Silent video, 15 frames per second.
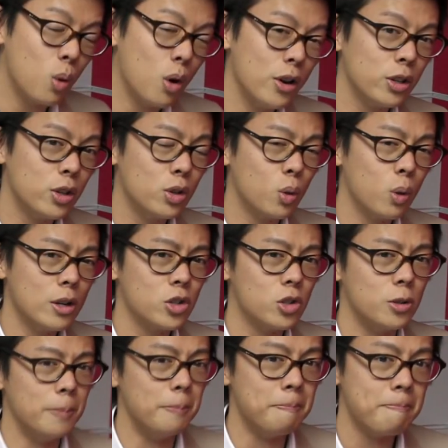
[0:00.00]
quite a good
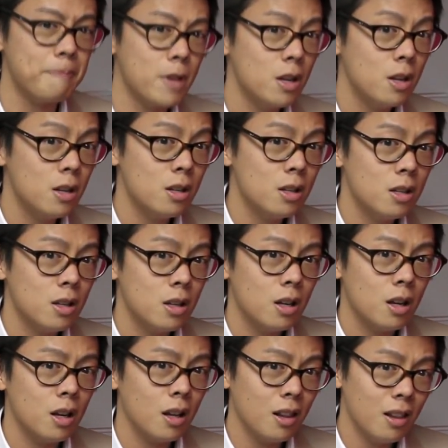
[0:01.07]
question.
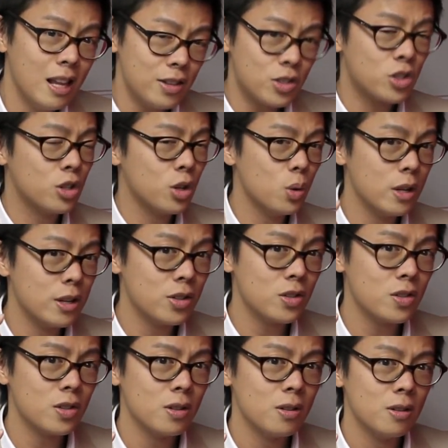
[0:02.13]
Let's do
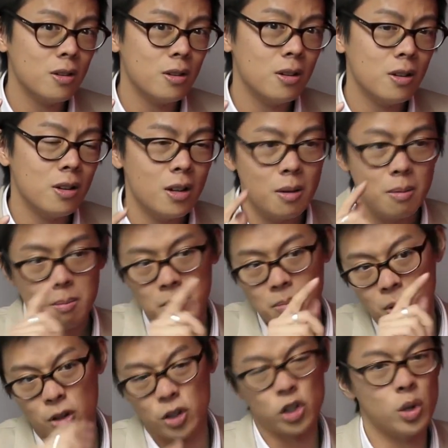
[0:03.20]
this
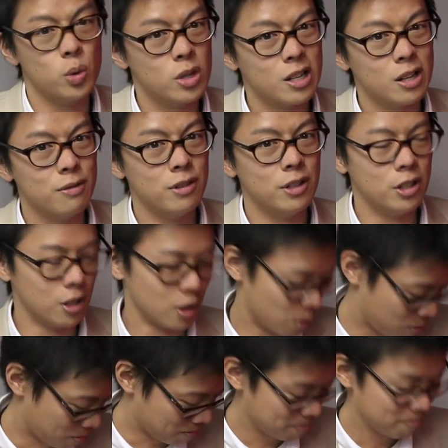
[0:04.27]
by shooting a video.
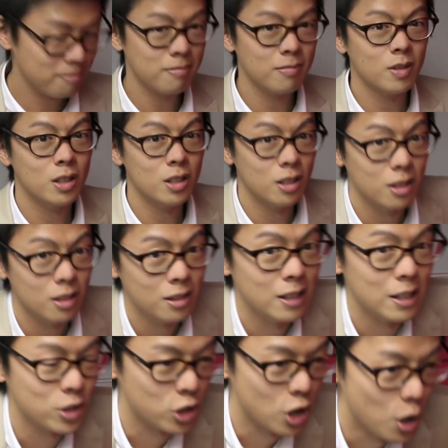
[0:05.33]

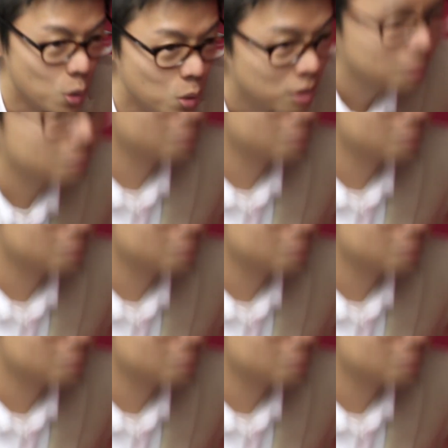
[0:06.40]
Let's go.